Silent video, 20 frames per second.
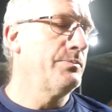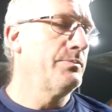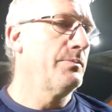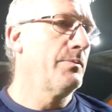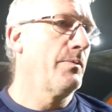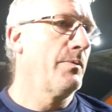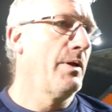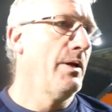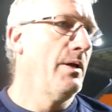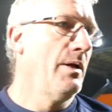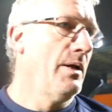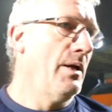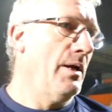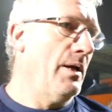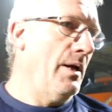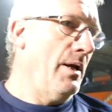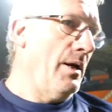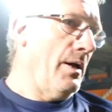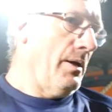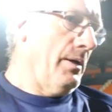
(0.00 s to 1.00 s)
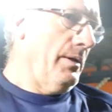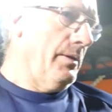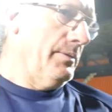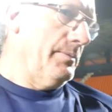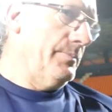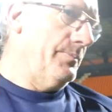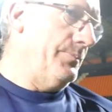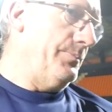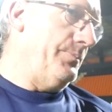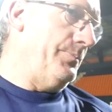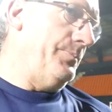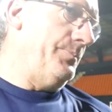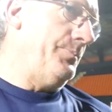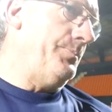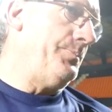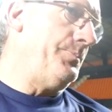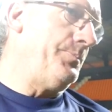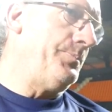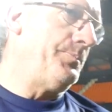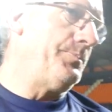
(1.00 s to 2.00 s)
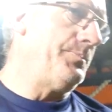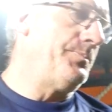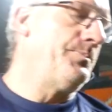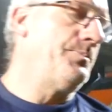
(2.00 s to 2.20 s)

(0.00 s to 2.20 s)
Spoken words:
the first half, there must have been